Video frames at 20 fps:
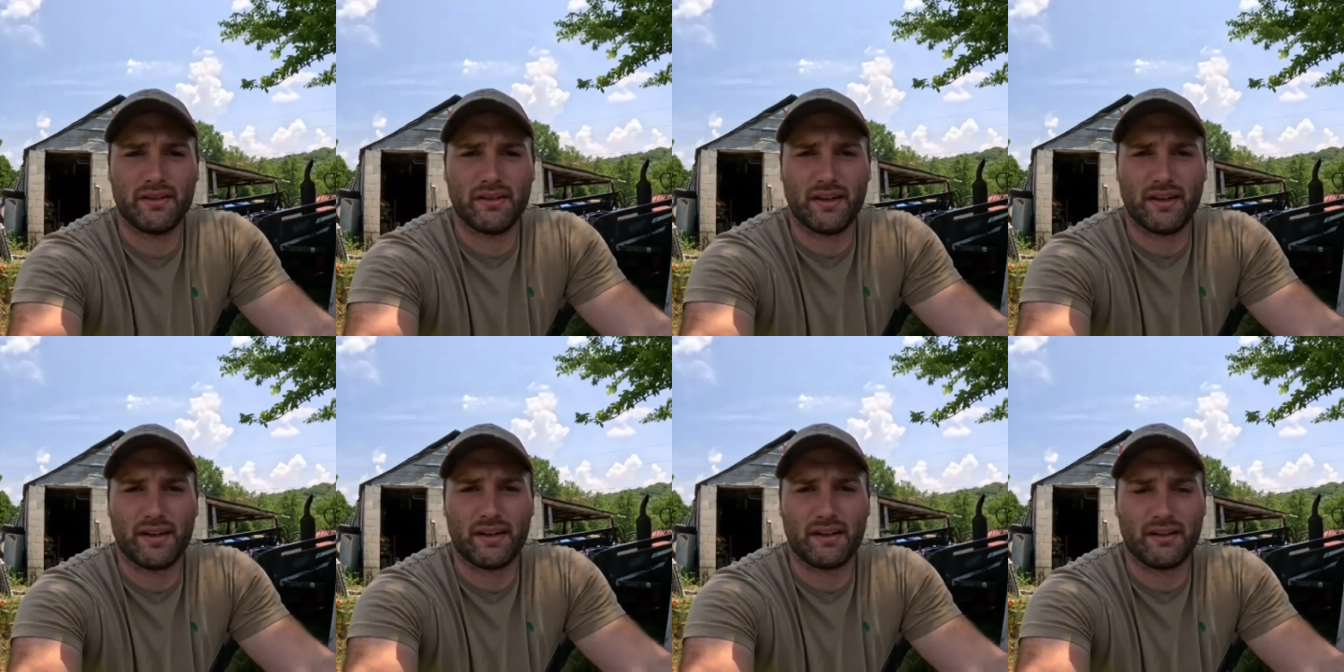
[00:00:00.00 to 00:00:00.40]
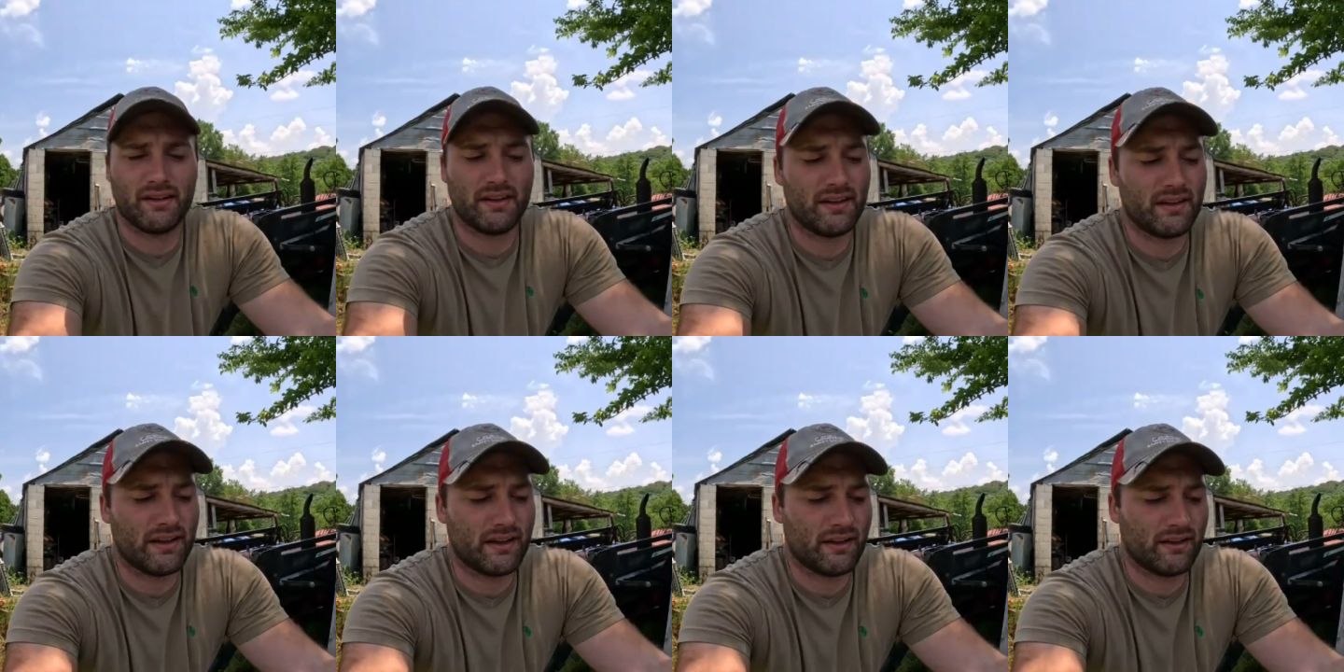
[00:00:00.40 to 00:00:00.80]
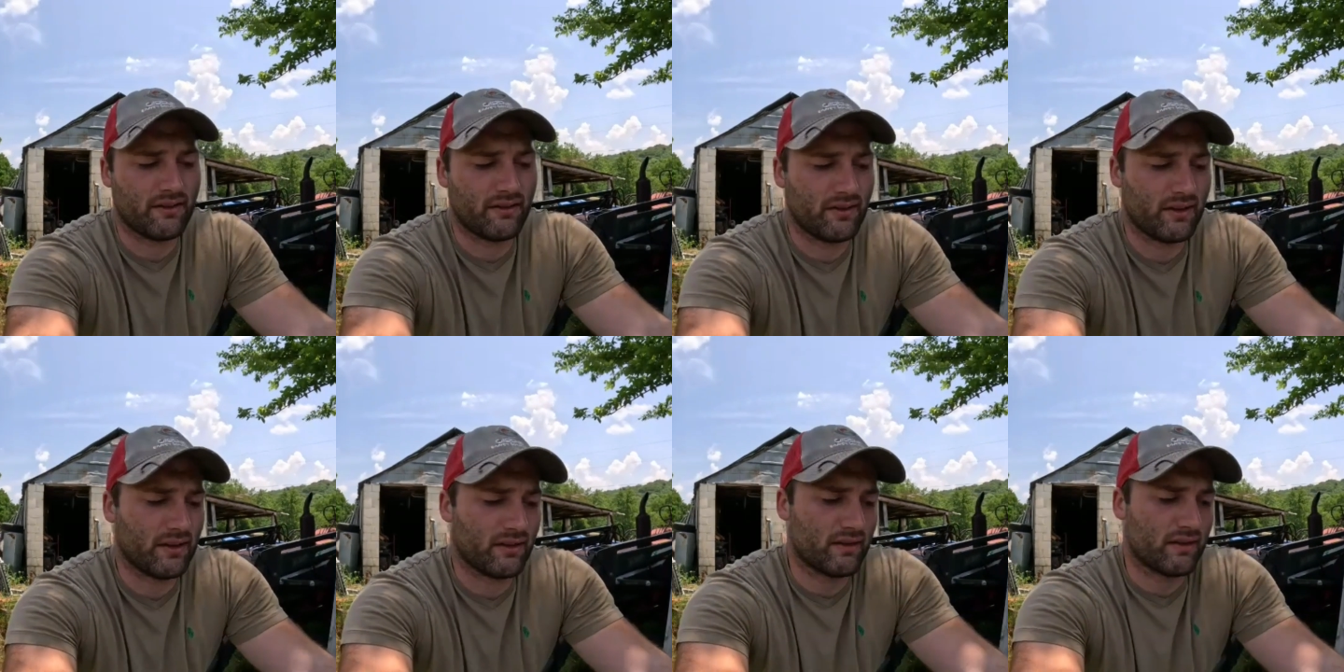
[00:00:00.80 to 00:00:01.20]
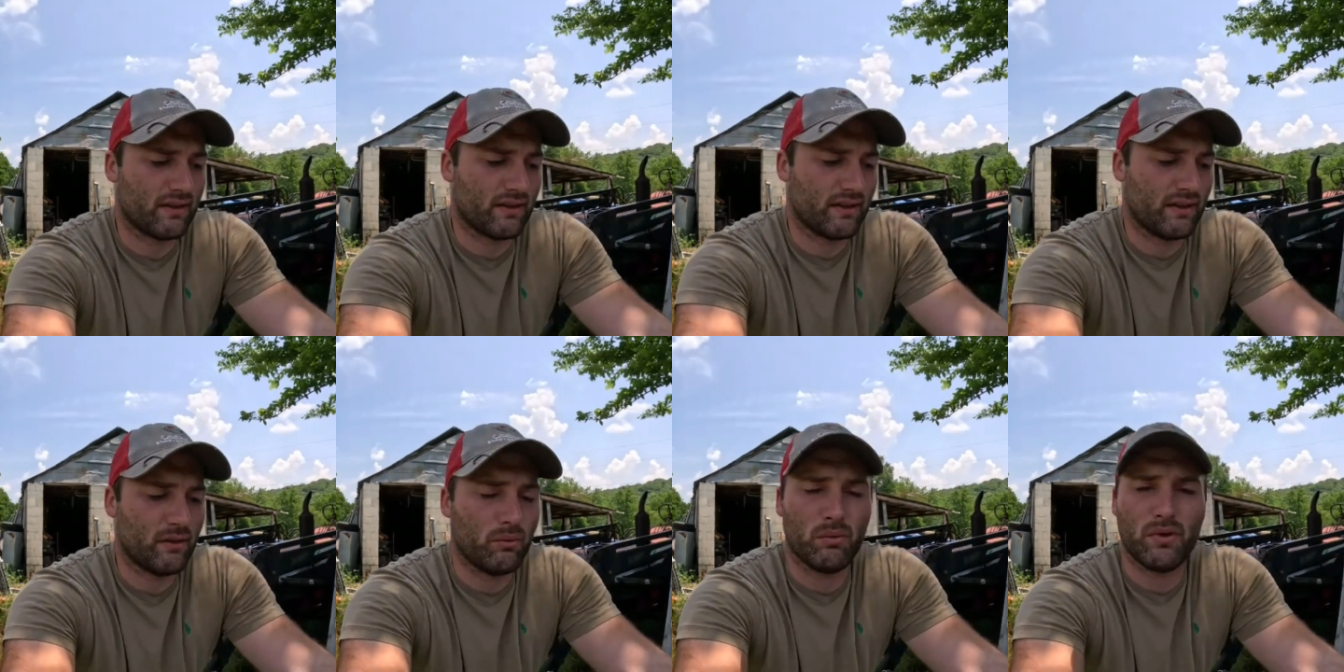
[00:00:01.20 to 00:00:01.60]
secondly, I think
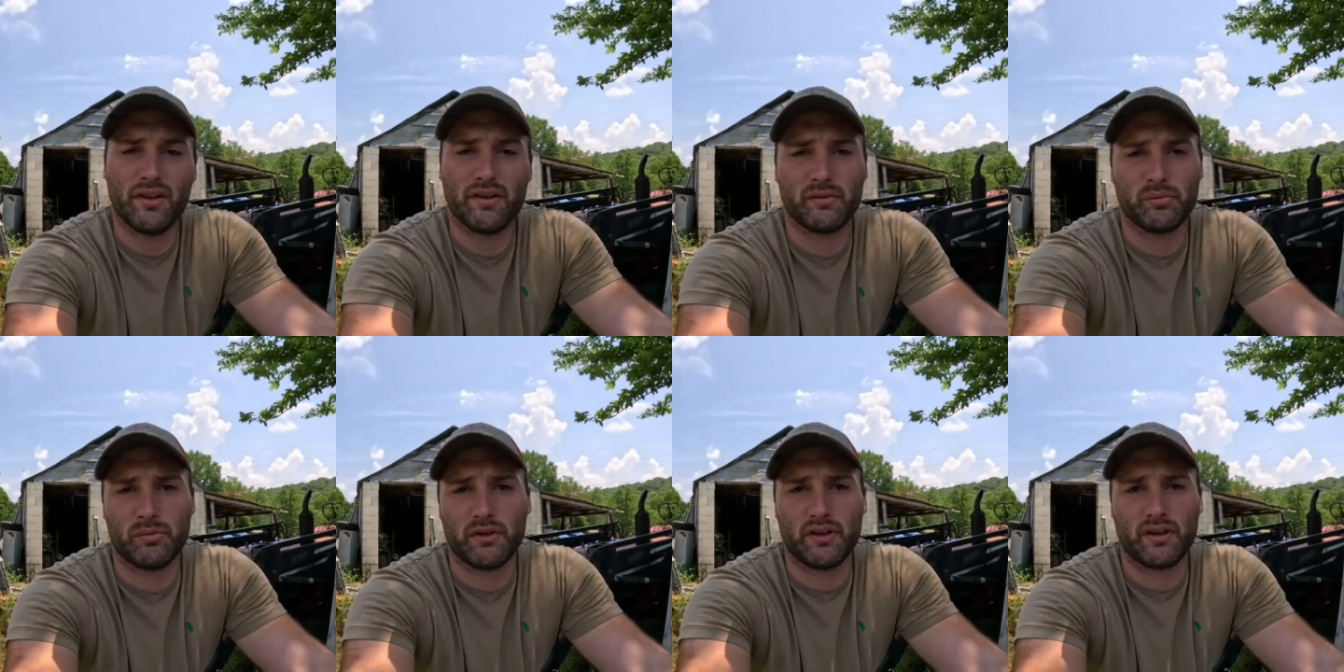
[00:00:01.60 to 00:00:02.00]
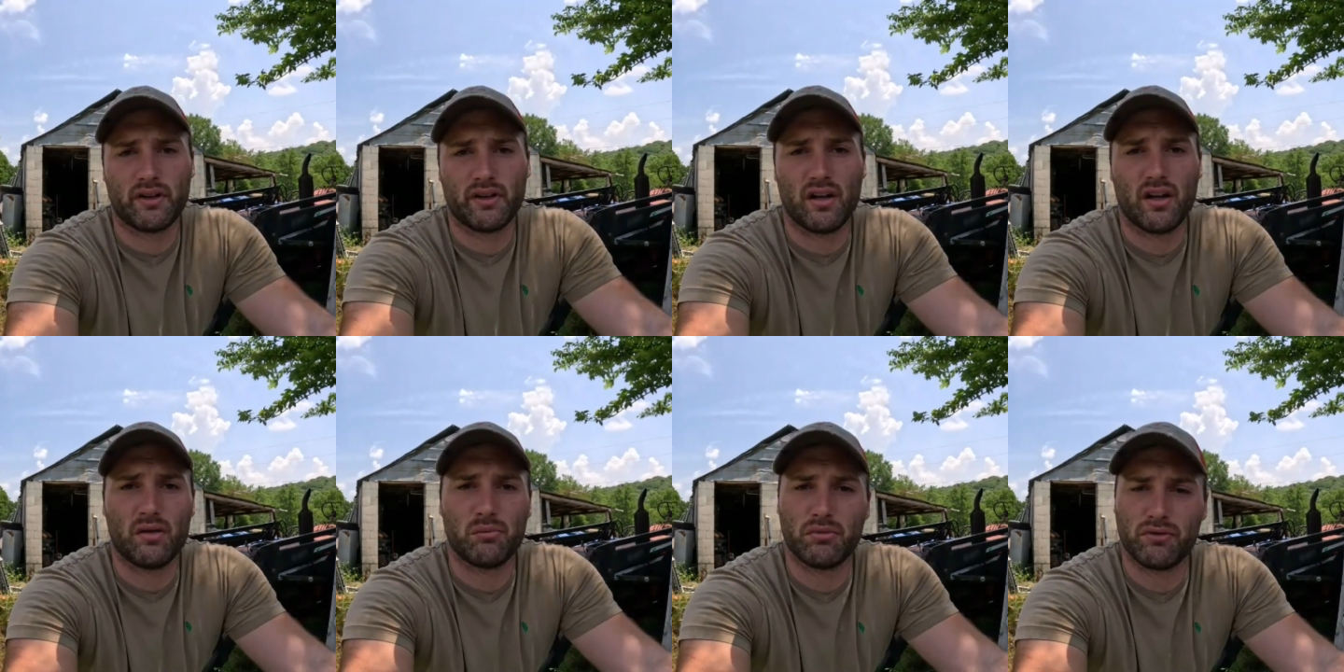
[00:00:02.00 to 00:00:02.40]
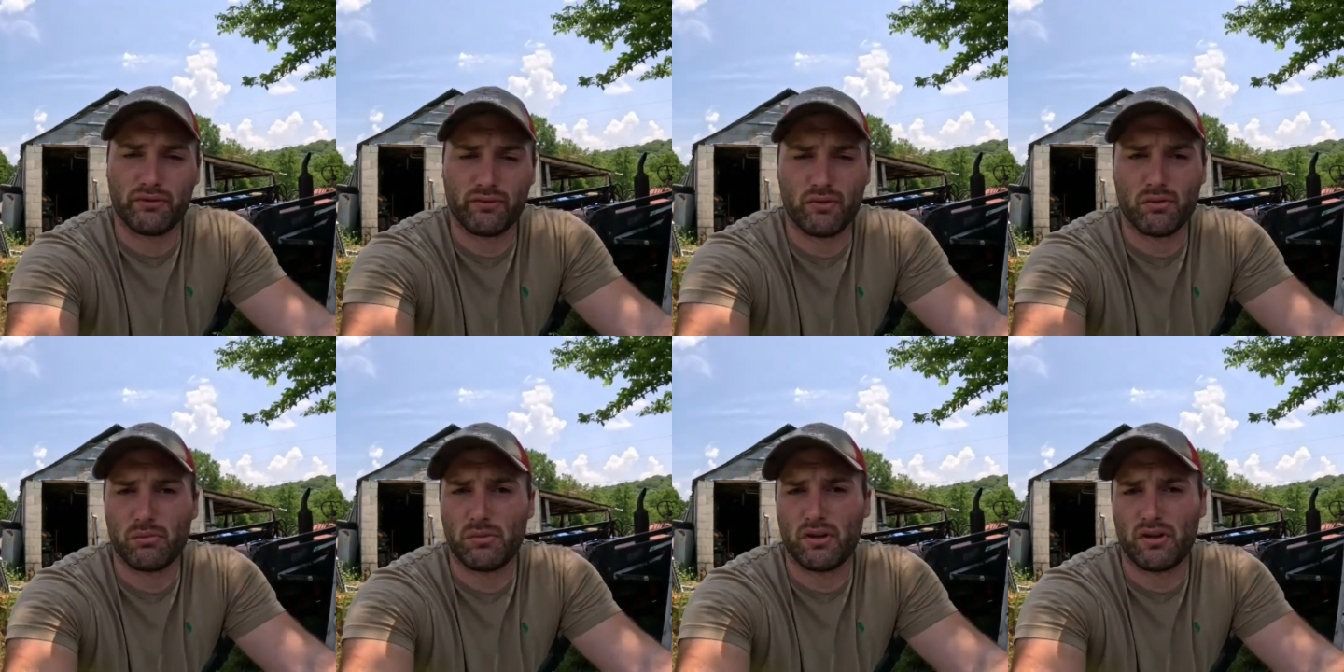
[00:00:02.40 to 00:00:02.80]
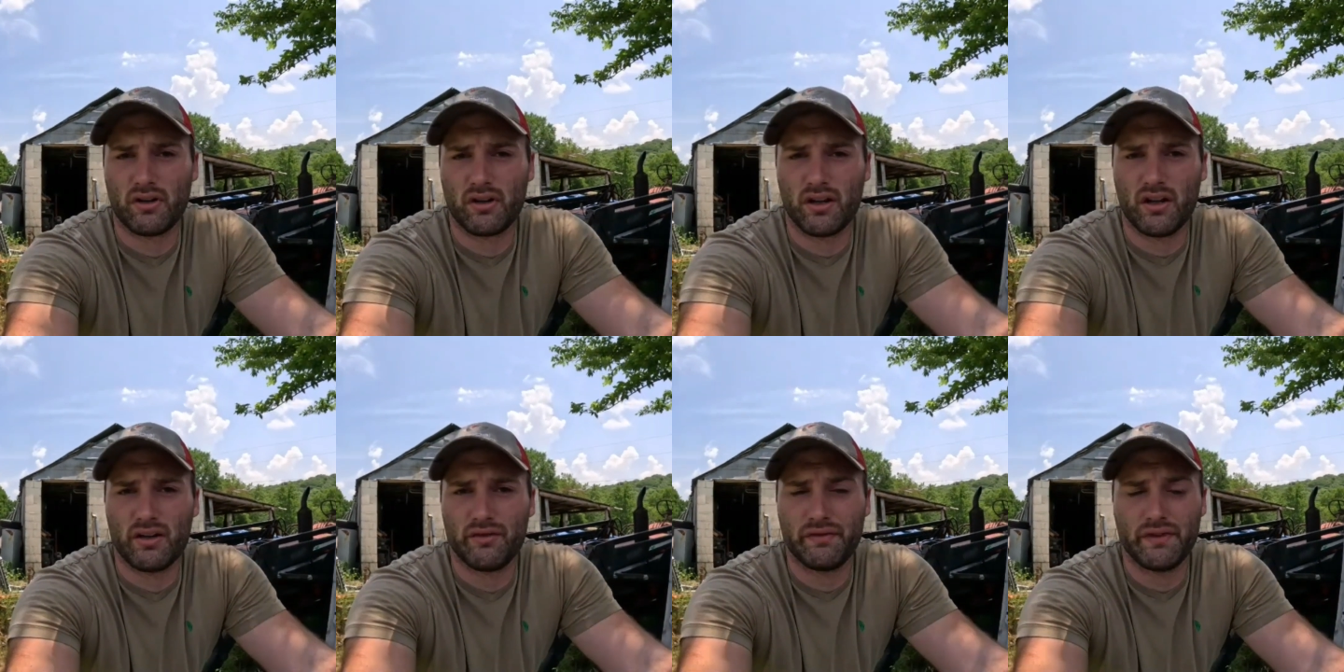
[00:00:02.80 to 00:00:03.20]
that it was Muricon before
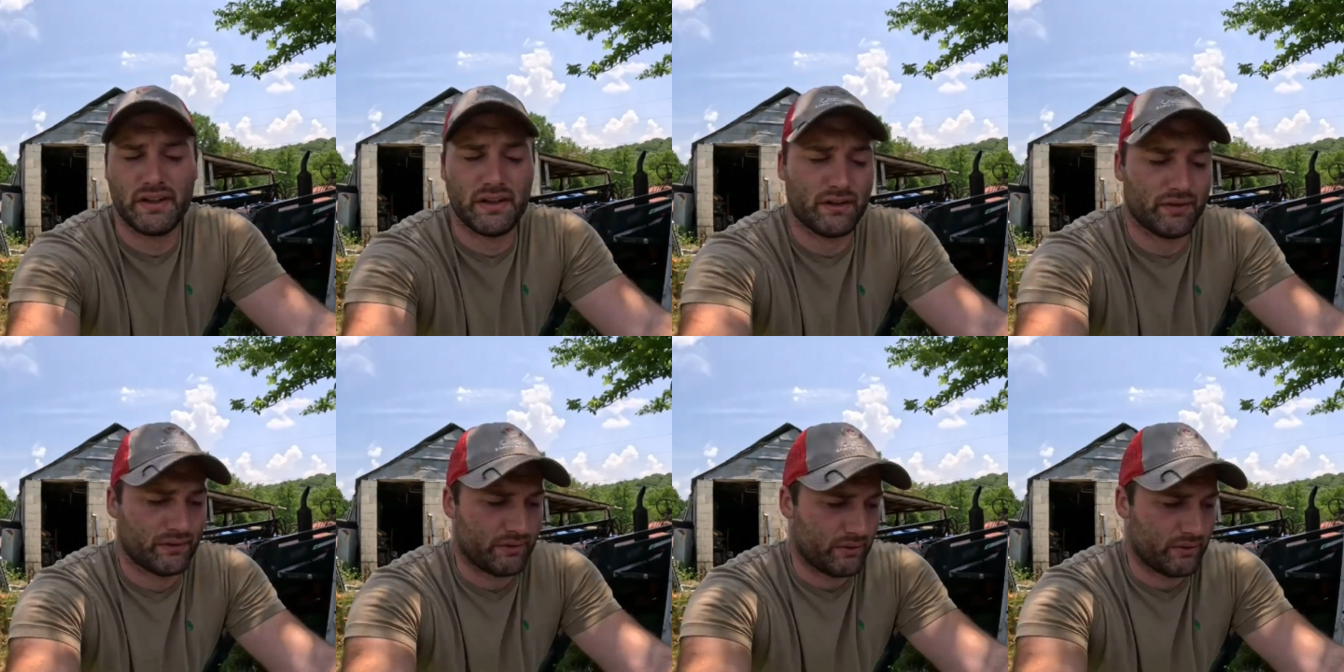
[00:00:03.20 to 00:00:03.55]
Muricon V.